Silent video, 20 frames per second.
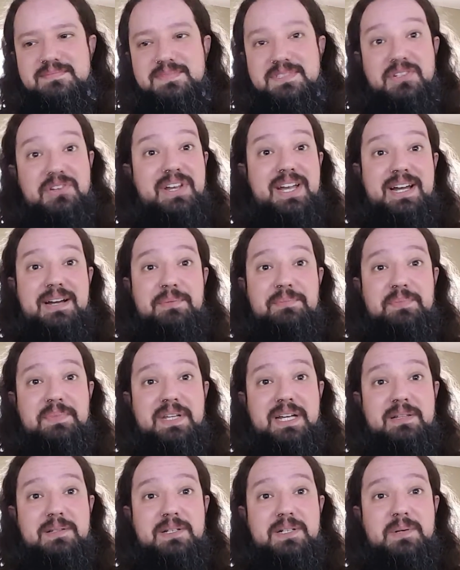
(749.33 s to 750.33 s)
So yeah,
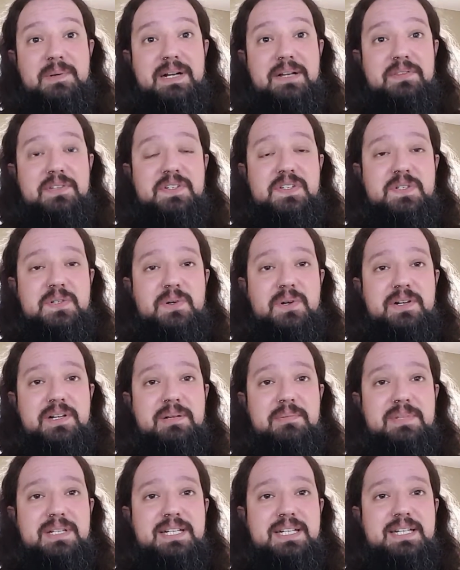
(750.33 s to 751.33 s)
I look around the store and
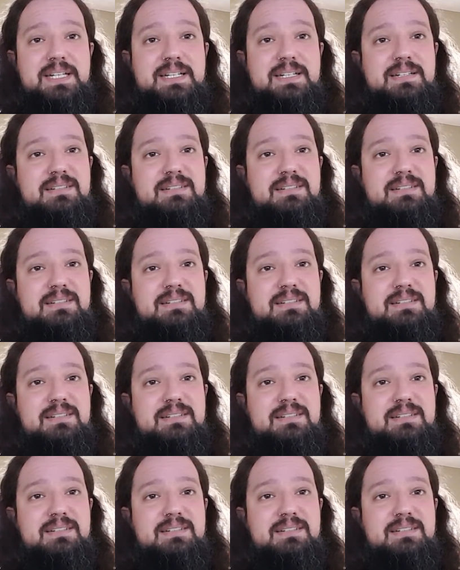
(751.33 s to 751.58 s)
I'm like,